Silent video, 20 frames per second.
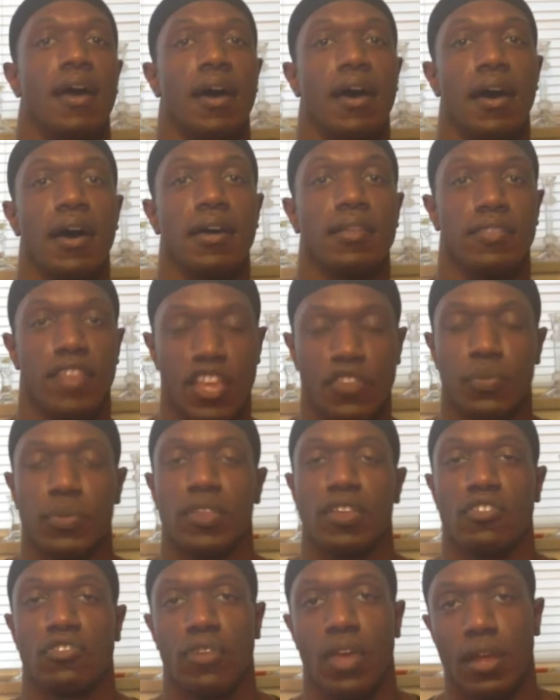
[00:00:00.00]
That's
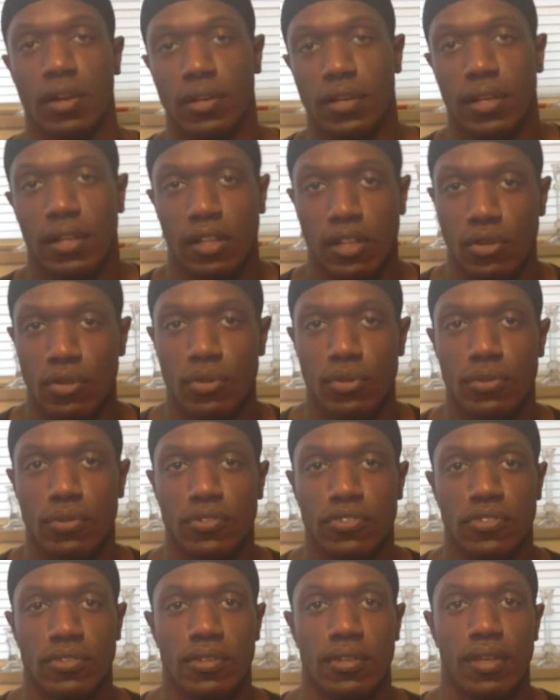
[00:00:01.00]
what this channel
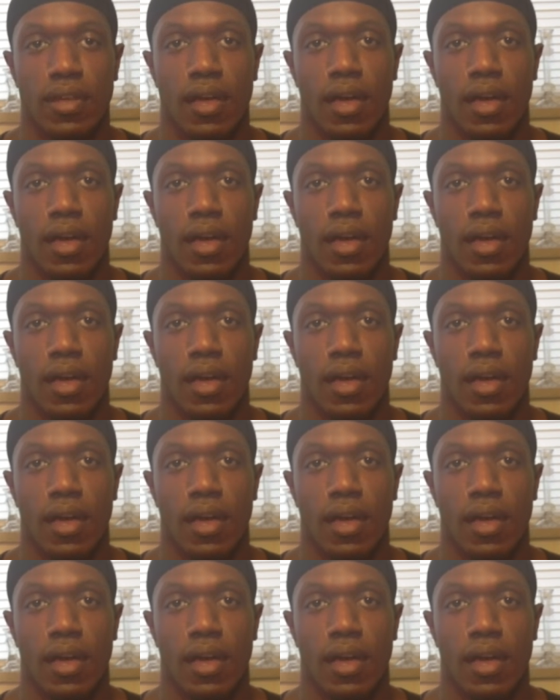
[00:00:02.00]
includes.